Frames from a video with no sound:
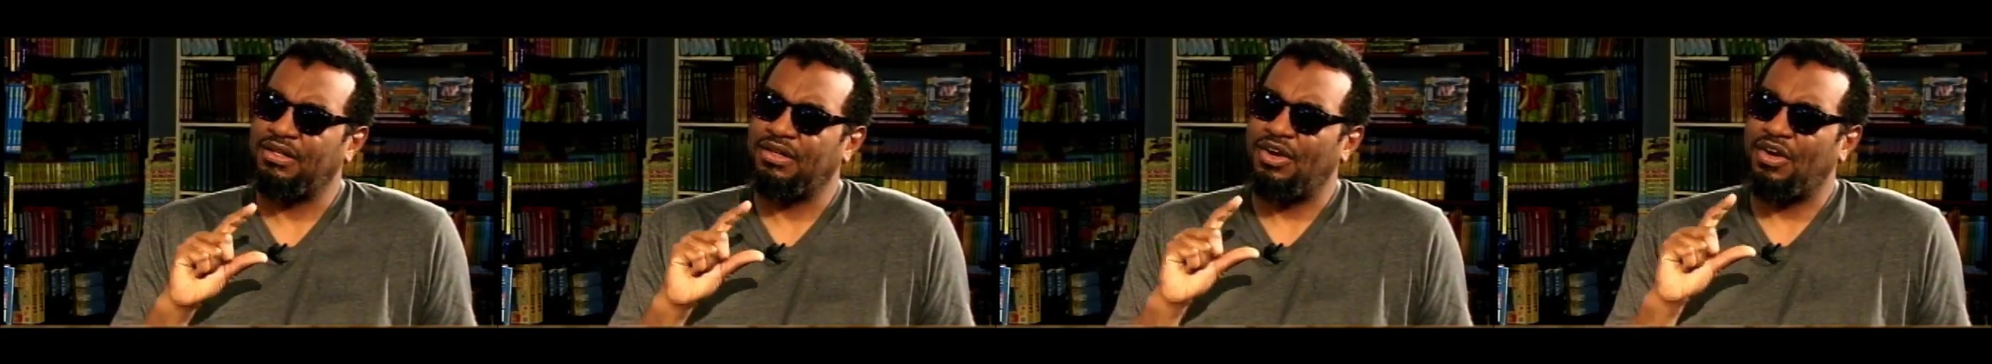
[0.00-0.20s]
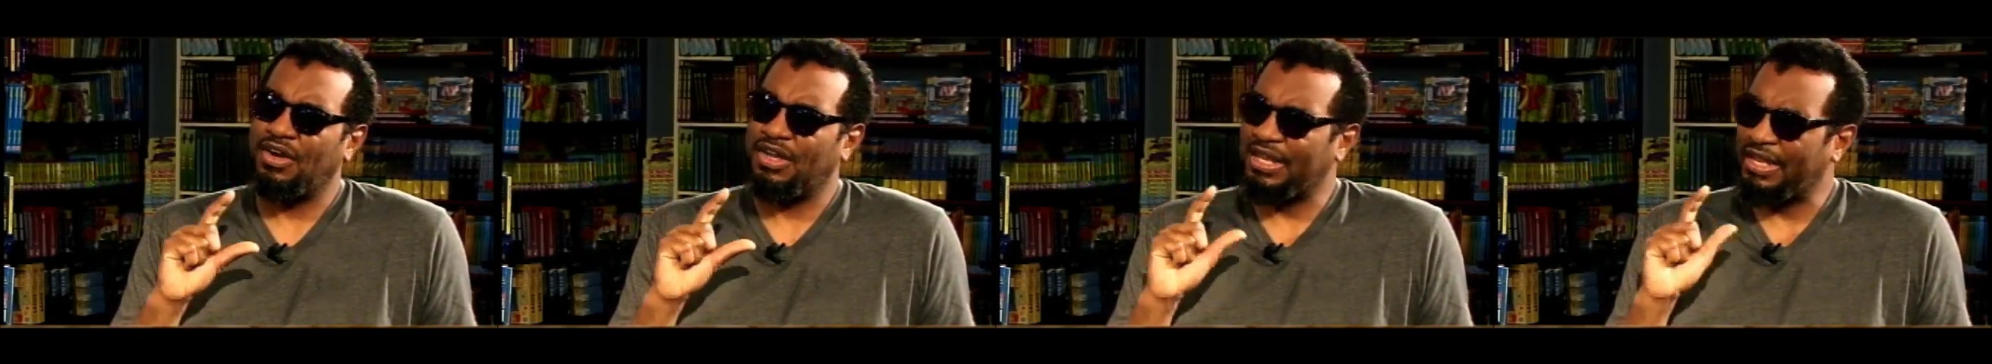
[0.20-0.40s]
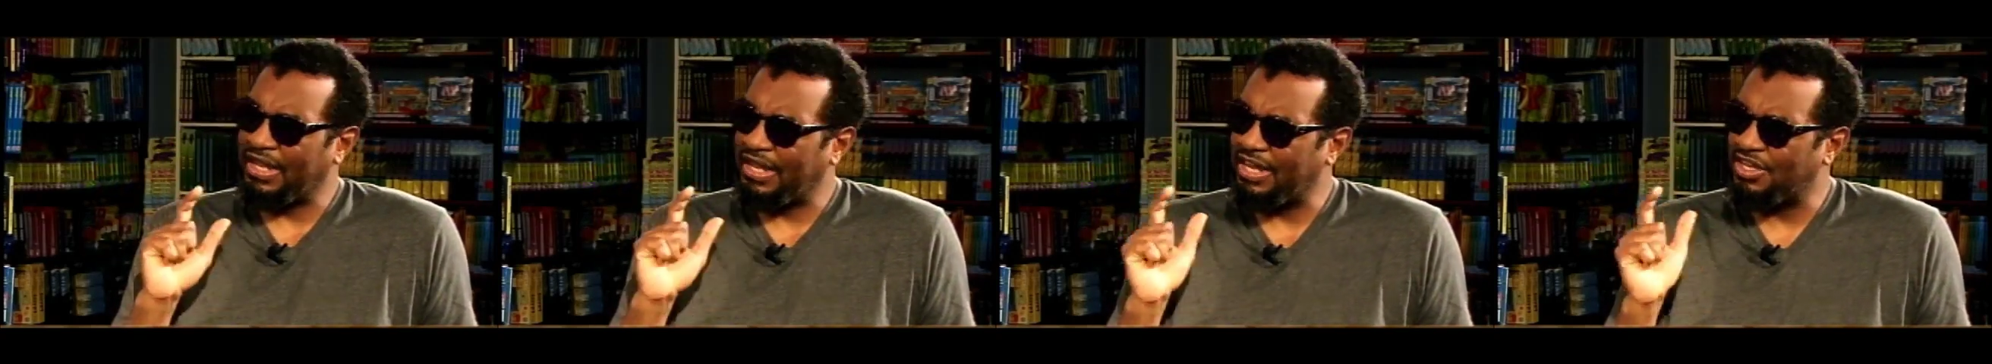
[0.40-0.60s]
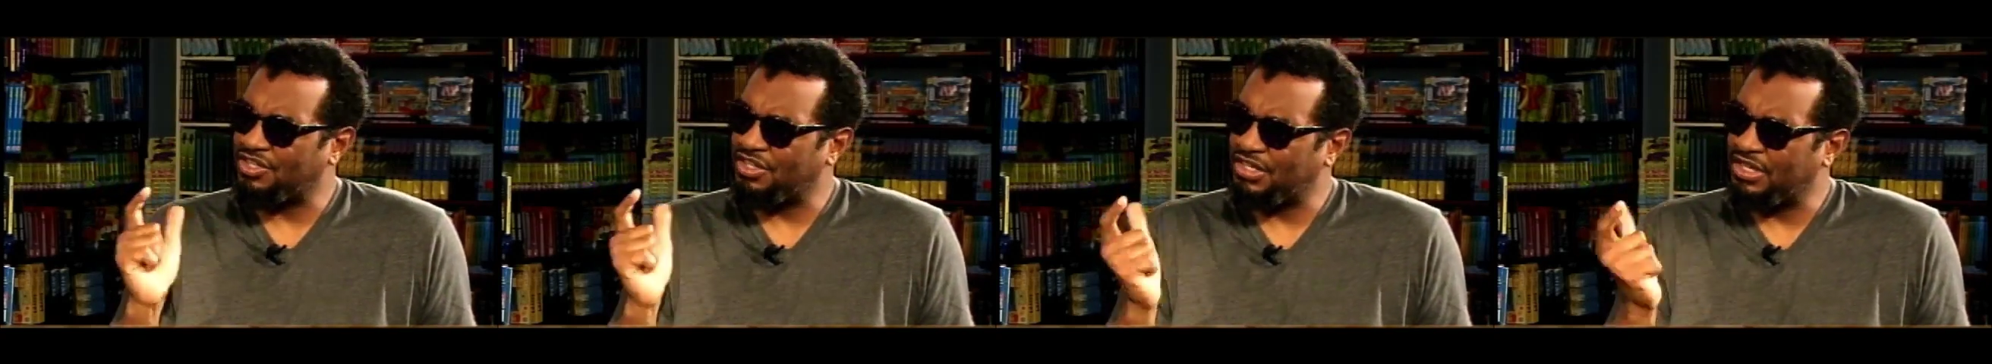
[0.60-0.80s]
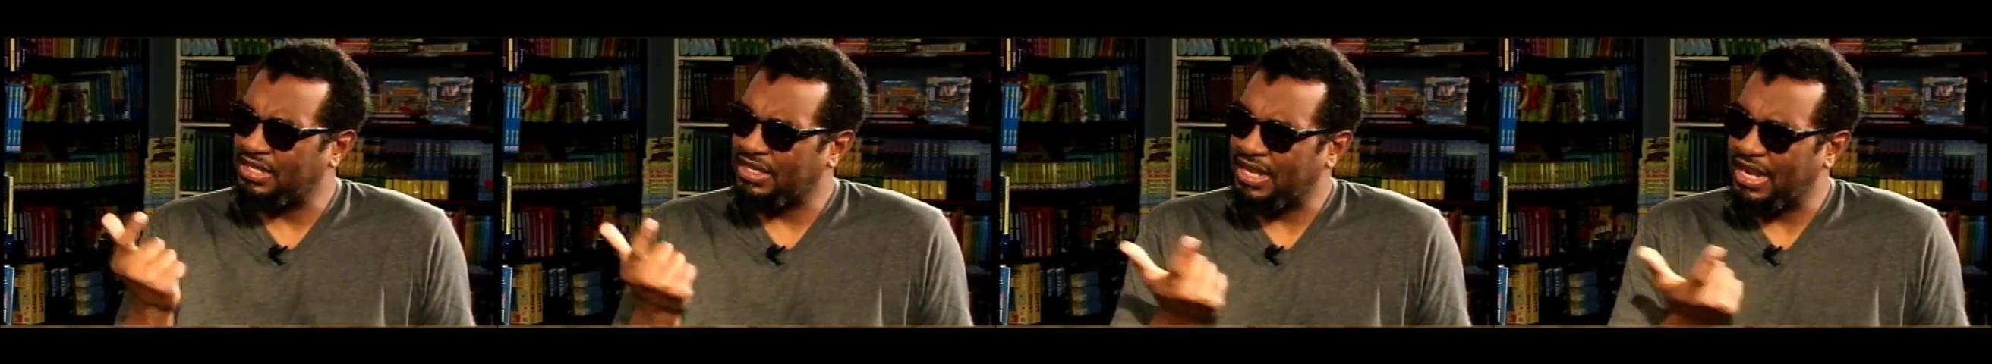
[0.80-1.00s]
occasion
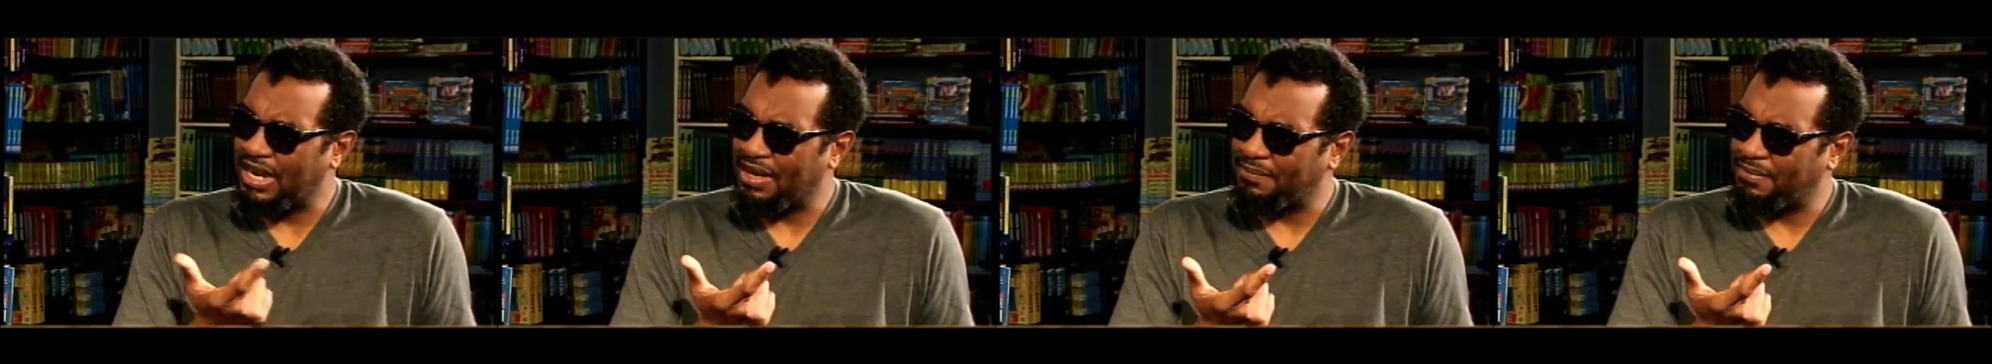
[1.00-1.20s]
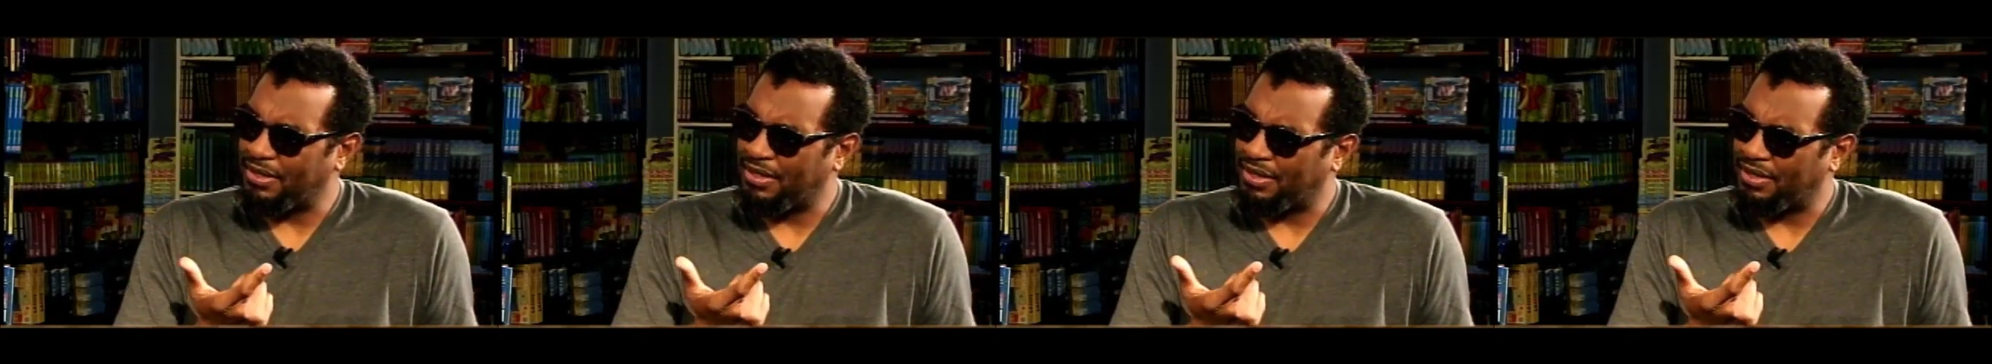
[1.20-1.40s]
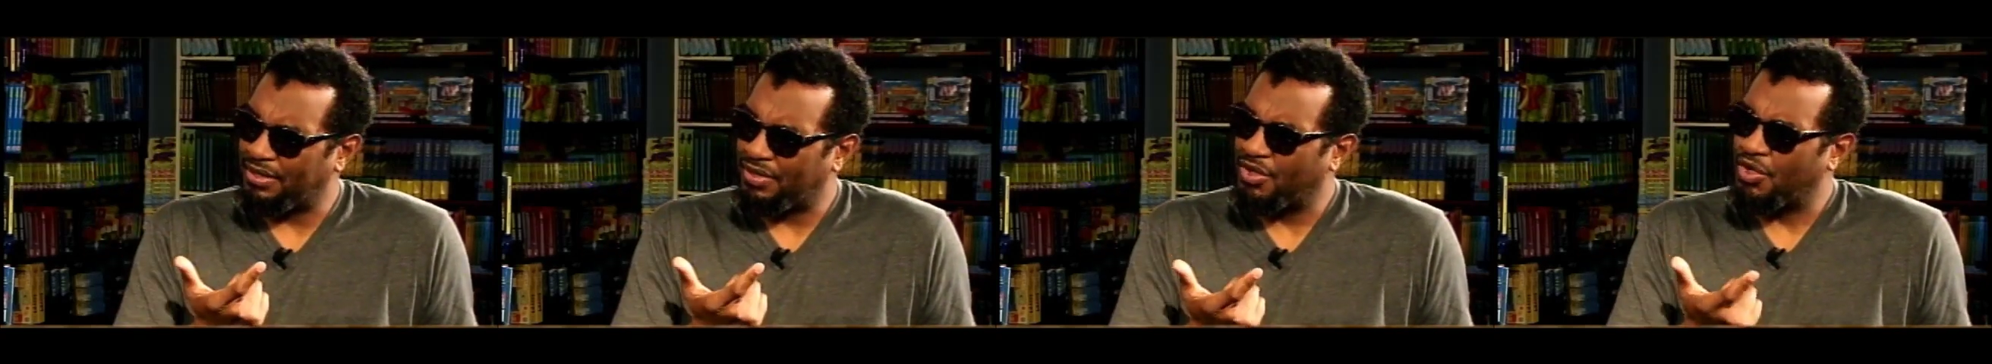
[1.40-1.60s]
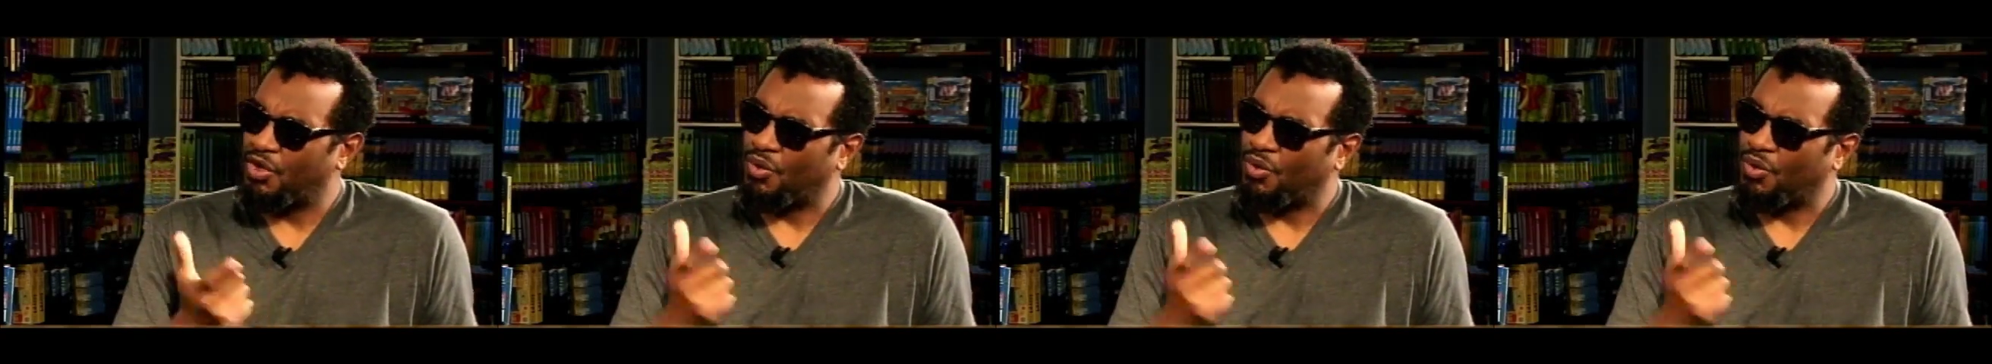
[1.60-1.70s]
in the Caribbean